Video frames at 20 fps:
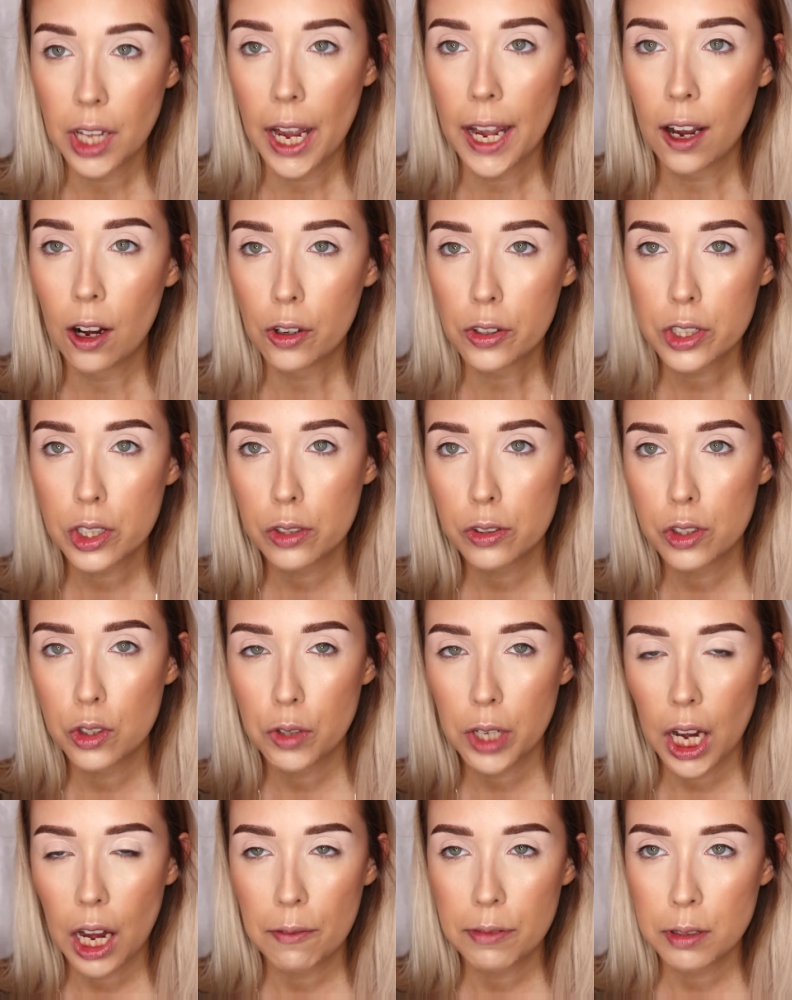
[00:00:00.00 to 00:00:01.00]
I also
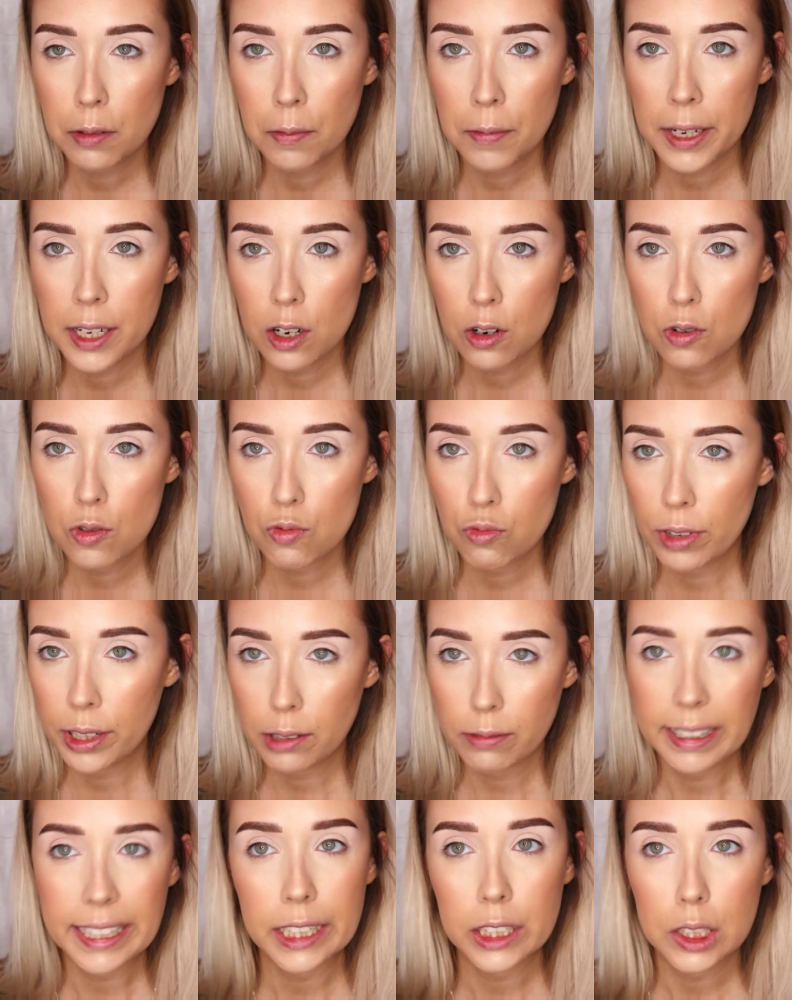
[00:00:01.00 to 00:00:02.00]
do have some of my own
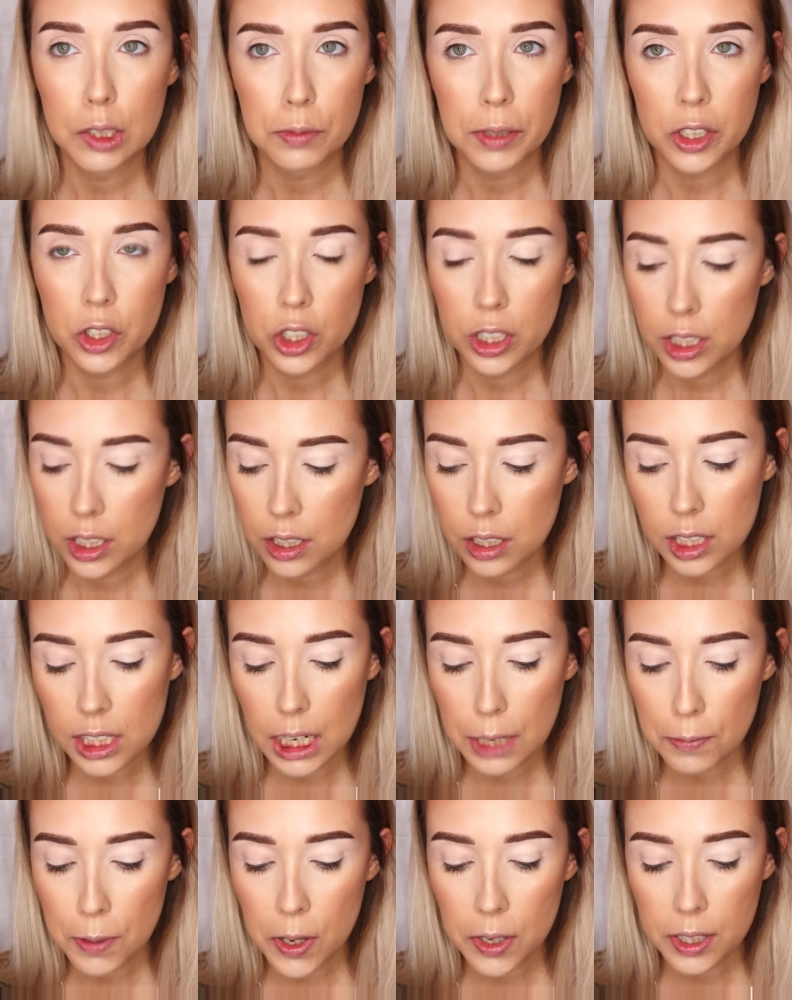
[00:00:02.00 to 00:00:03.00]
like regular brushes
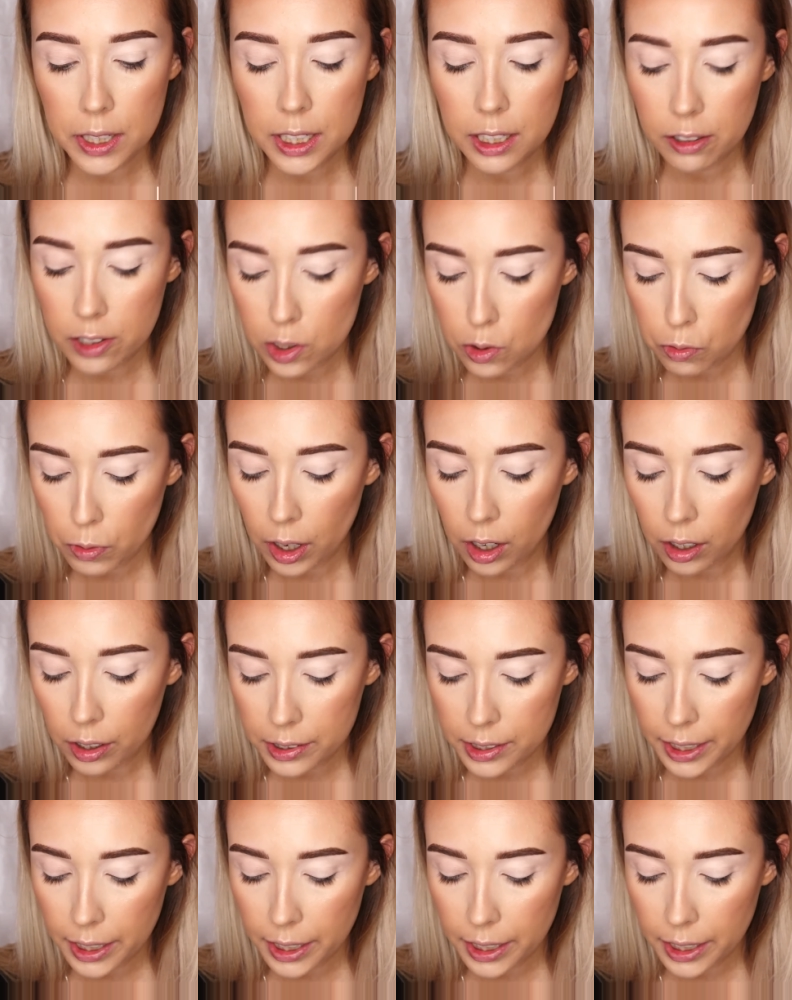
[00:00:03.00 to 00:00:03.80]
that I brought in here as well,